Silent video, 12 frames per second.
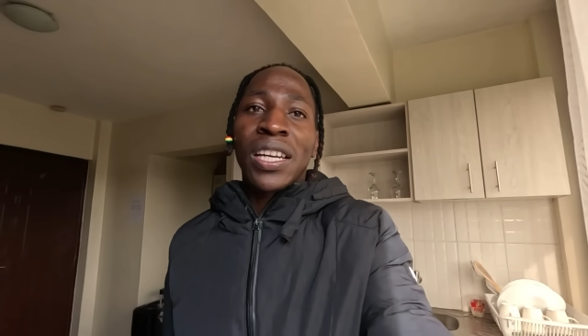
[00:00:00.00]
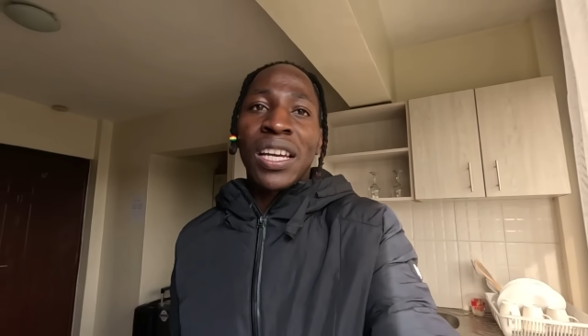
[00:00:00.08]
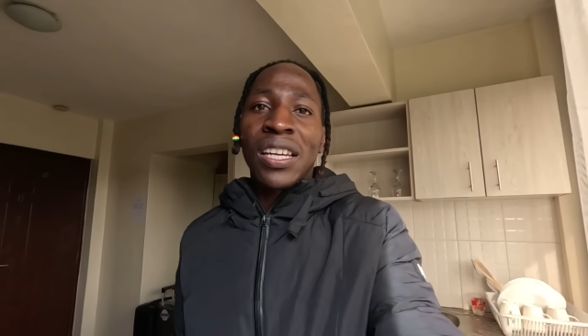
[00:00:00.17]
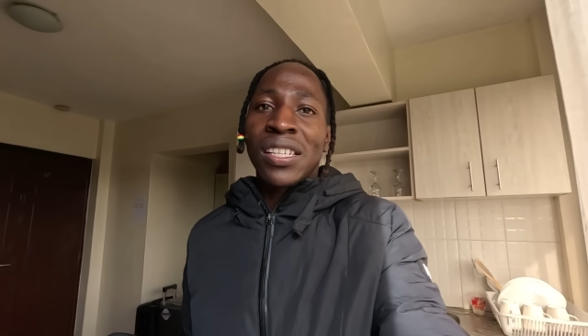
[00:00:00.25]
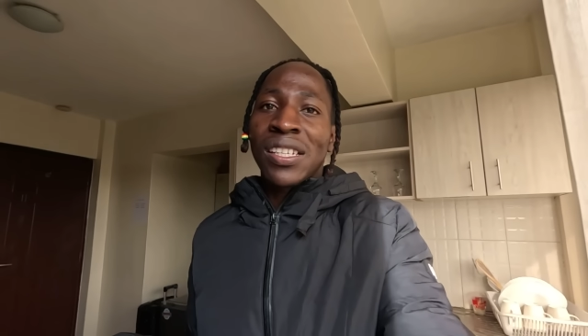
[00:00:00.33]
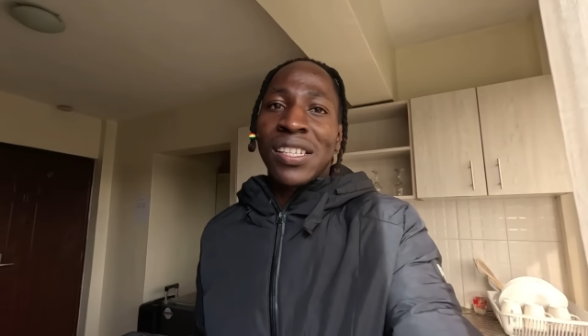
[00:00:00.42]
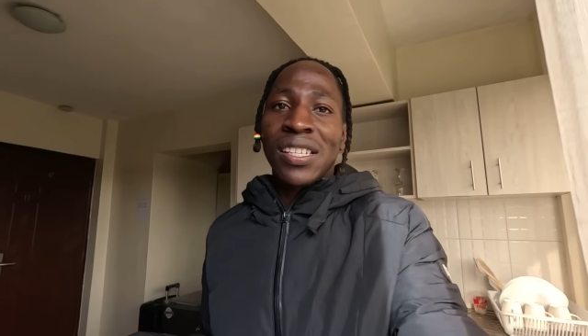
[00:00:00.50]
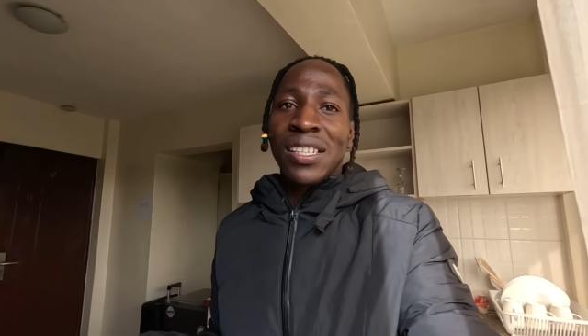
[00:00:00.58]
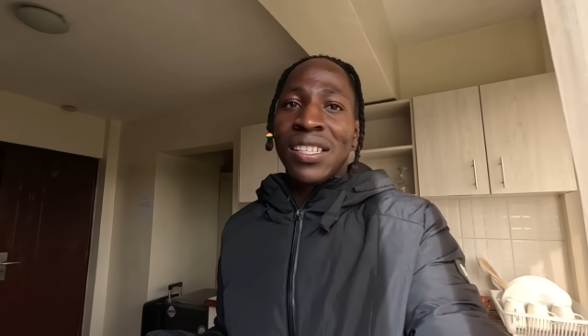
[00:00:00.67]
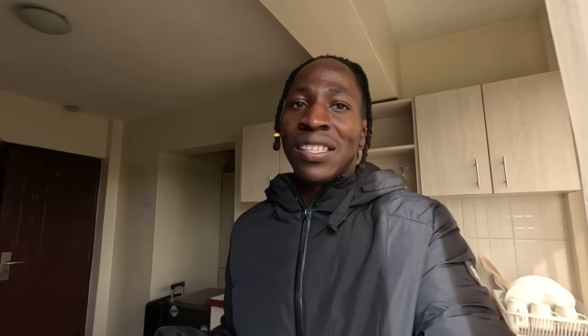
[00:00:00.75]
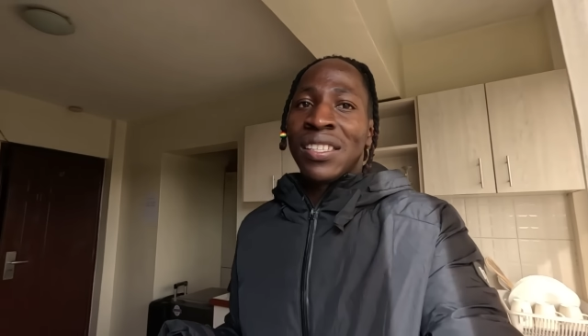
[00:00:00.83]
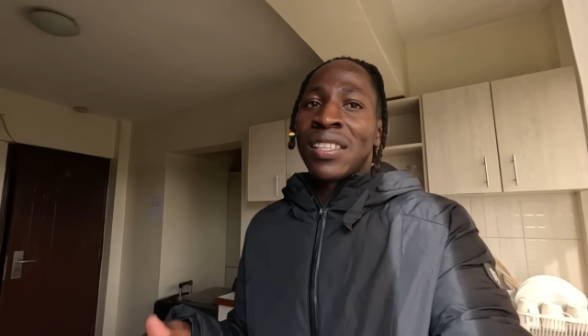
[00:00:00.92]

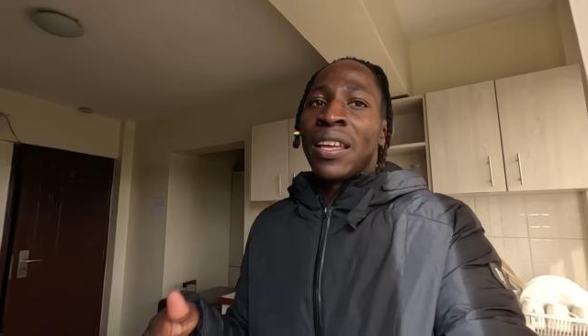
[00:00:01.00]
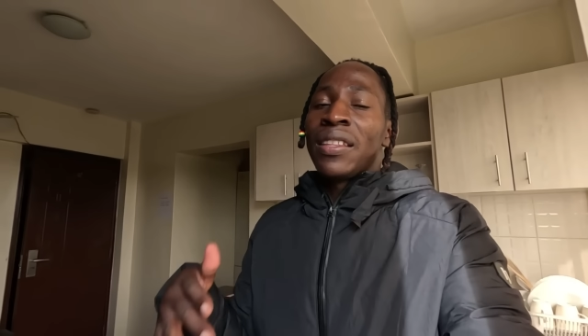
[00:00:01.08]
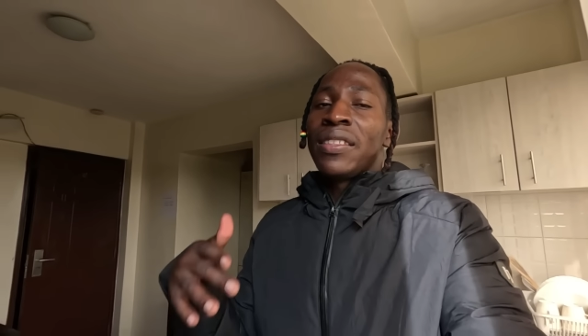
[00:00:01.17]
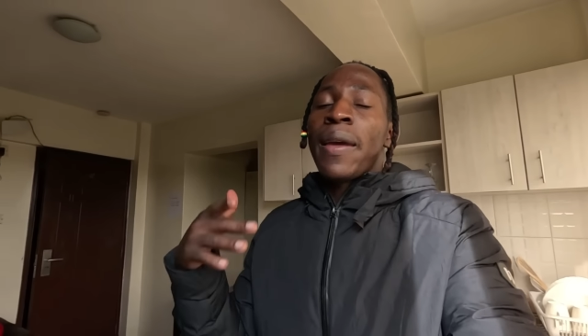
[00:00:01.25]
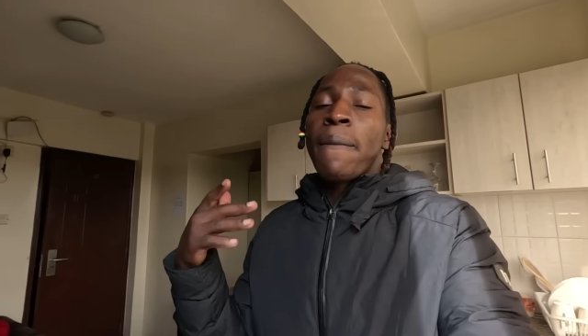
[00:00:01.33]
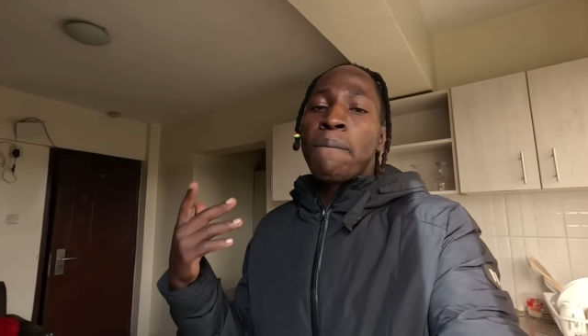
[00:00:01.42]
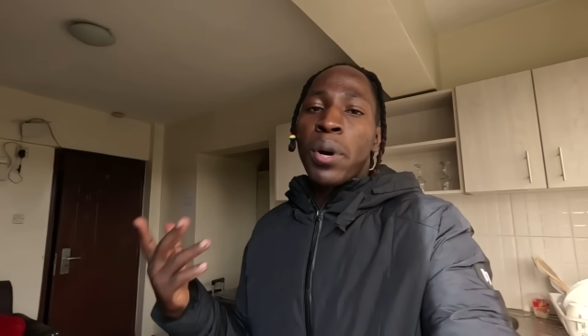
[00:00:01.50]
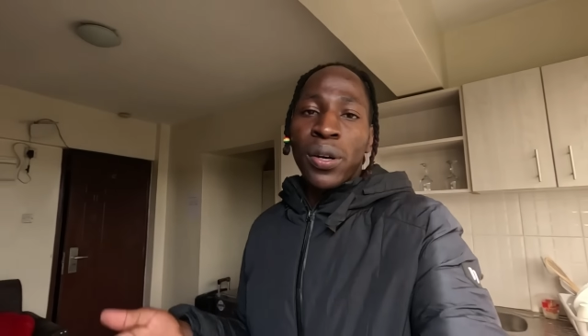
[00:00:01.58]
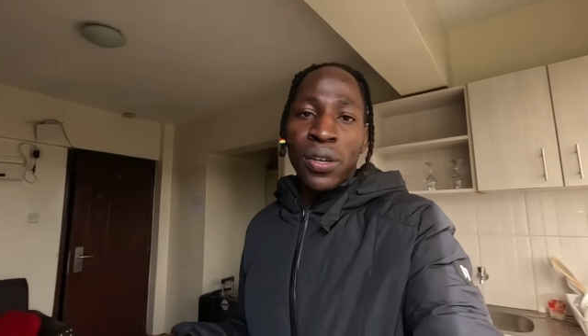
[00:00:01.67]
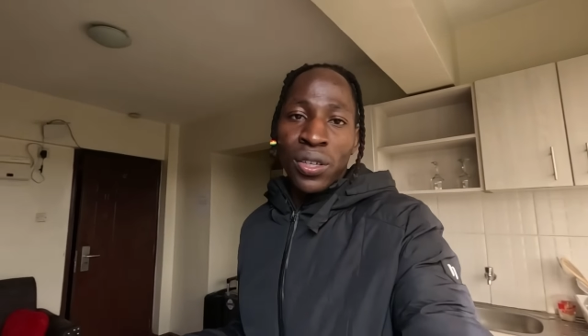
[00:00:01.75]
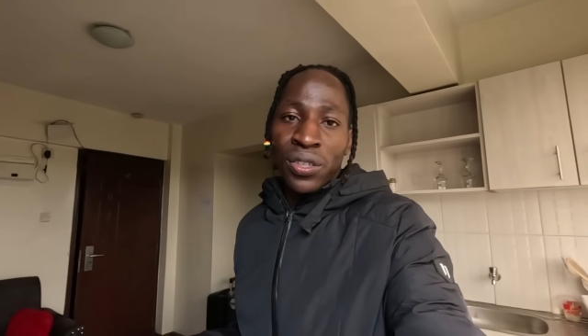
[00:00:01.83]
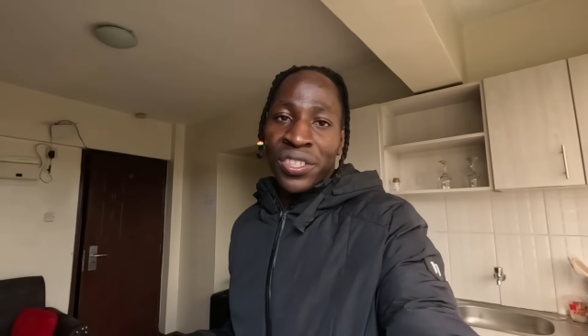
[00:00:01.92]
Ferraris, the
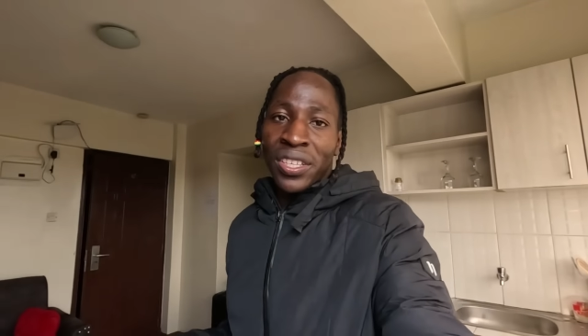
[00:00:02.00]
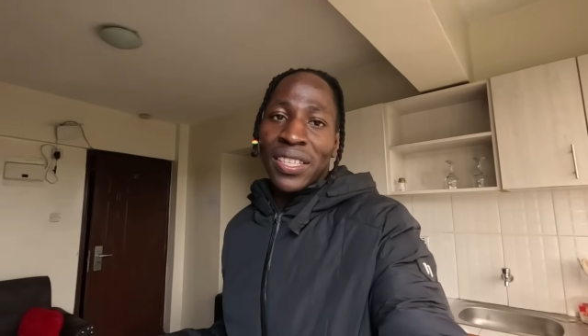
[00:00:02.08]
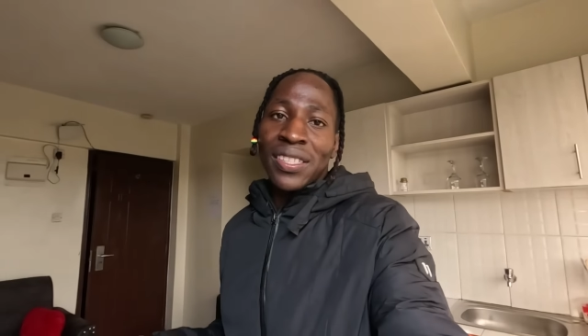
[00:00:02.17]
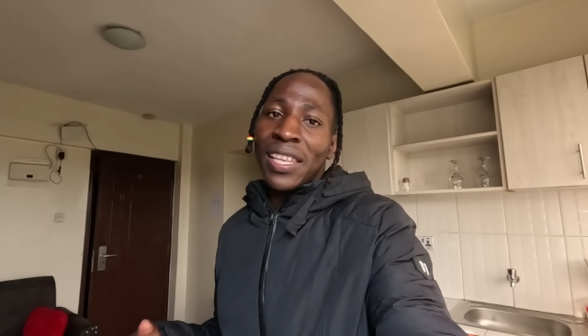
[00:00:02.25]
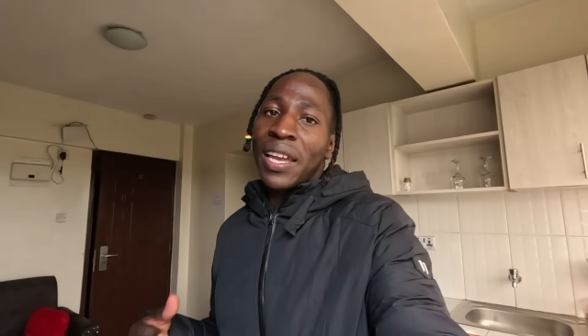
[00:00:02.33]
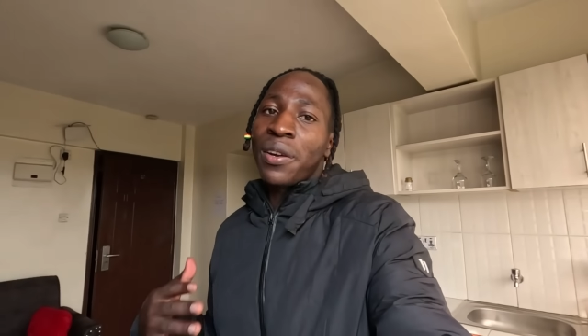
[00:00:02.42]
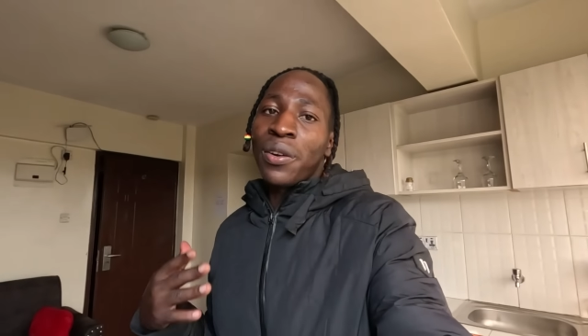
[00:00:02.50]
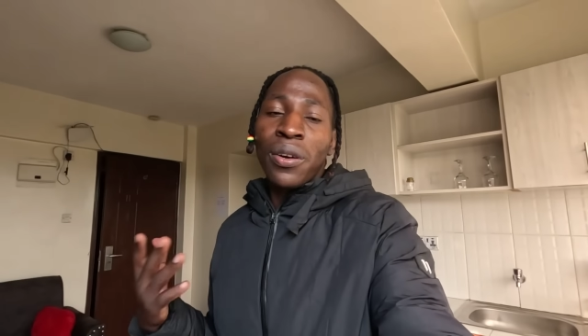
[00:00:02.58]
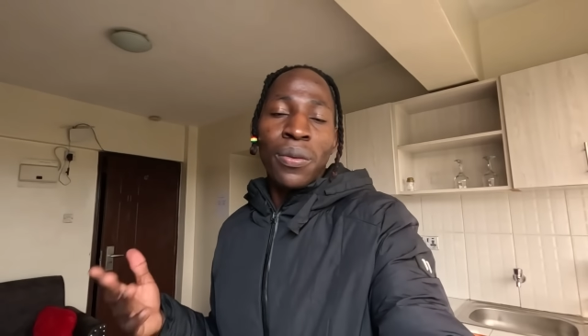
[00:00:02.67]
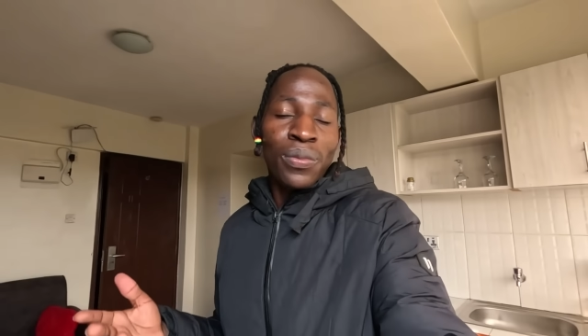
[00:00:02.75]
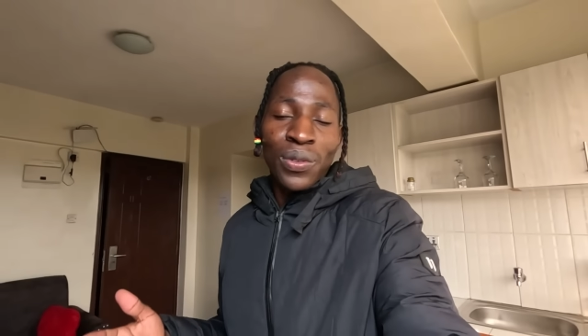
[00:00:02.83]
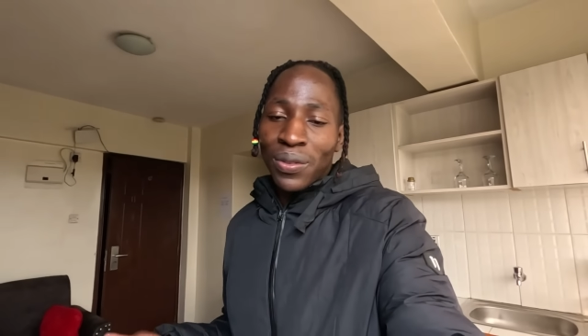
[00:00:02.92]
Porsche, it's
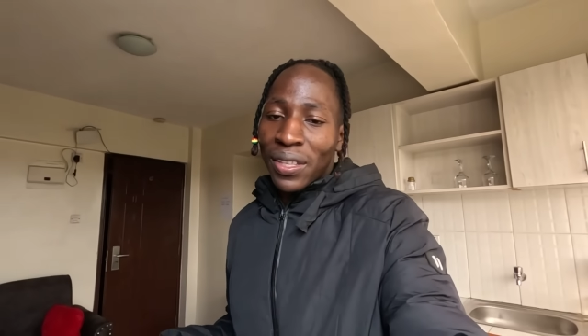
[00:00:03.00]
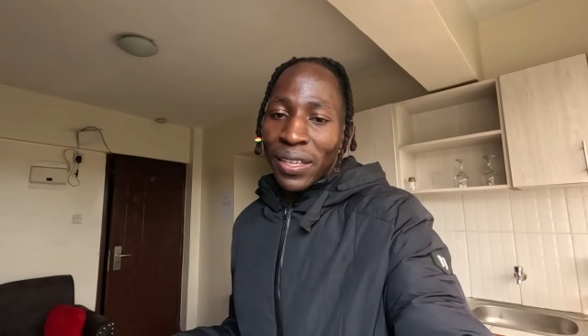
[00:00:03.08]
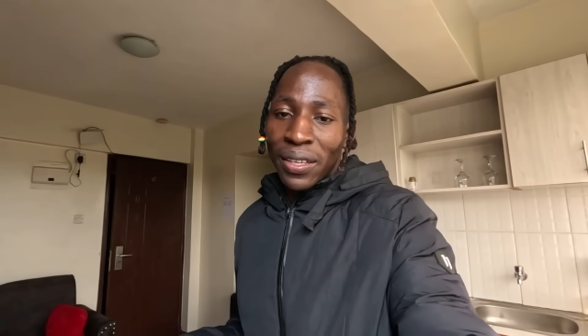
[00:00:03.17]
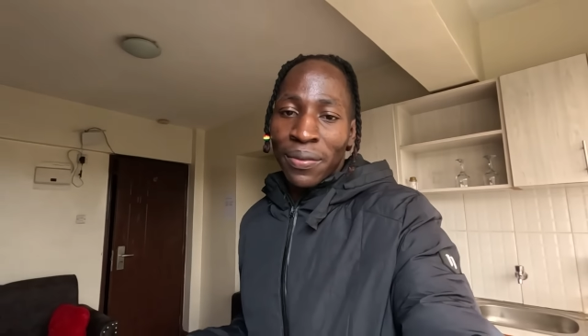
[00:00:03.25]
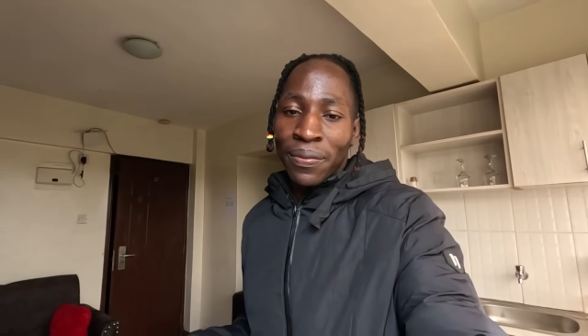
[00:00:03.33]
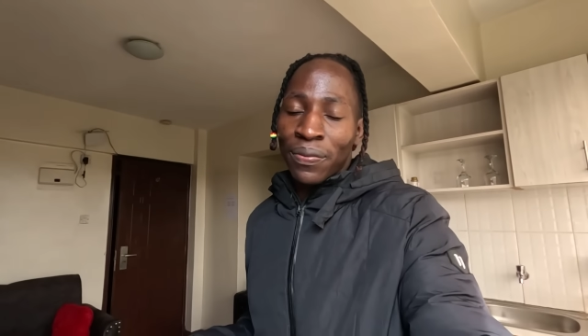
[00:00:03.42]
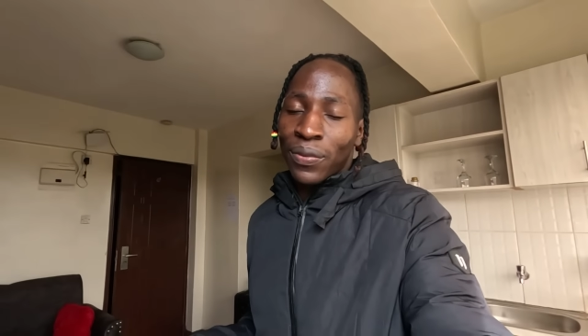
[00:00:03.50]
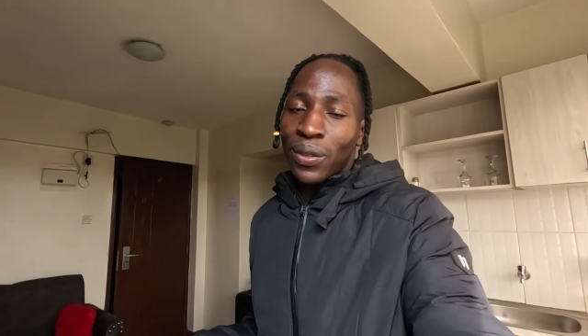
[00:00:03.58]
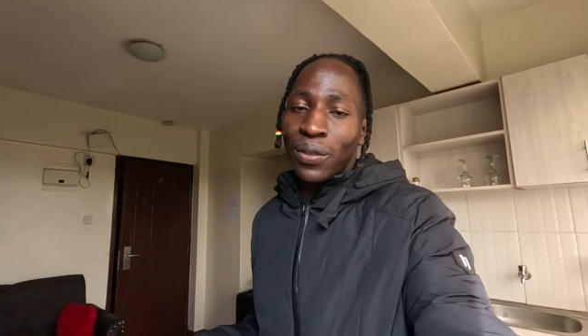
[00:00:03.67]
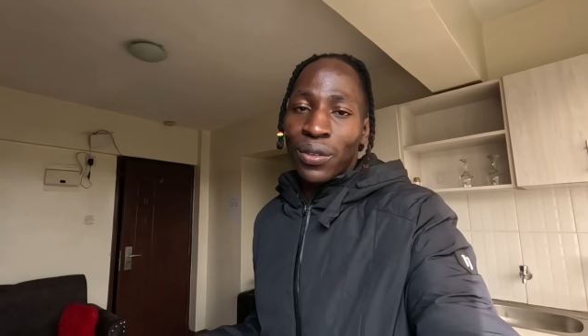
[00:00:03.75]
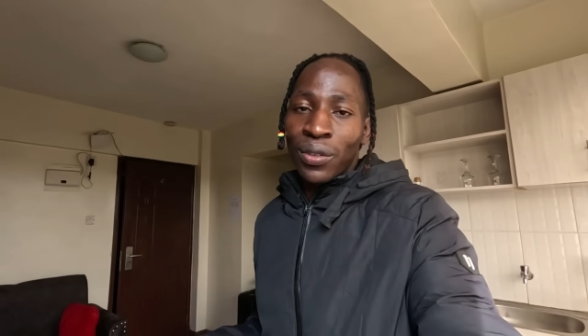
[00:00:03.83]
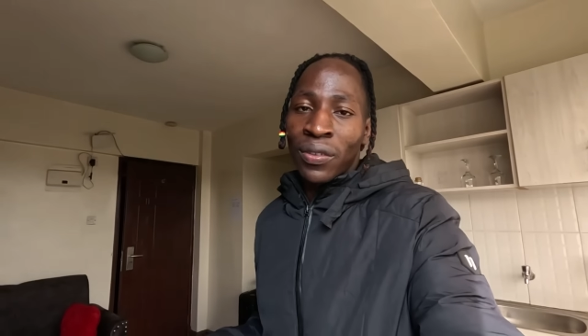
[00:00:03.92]
a norm to
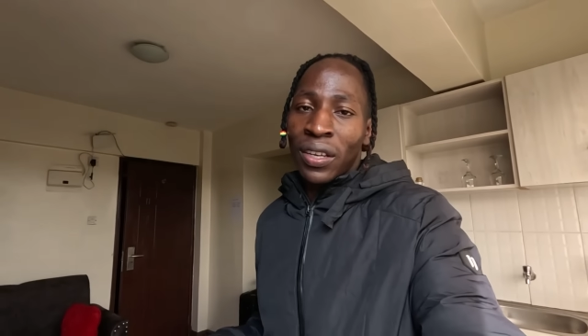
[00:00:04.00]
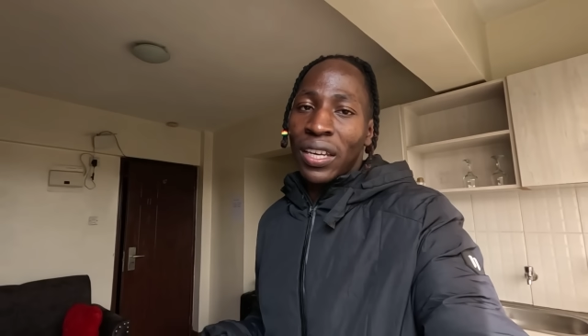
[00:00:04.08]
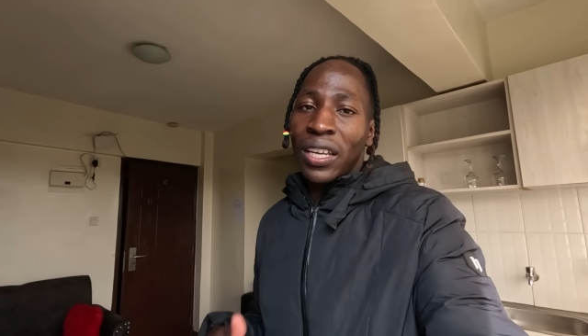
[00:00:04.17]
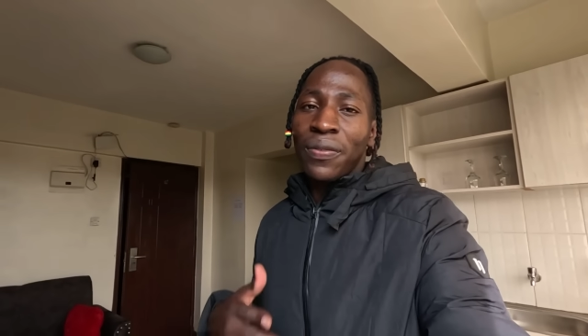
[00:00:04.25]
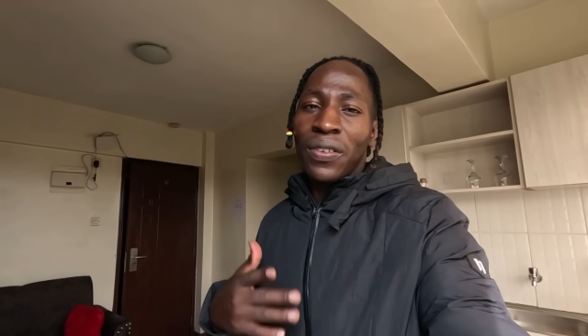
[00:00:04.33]
them, you know.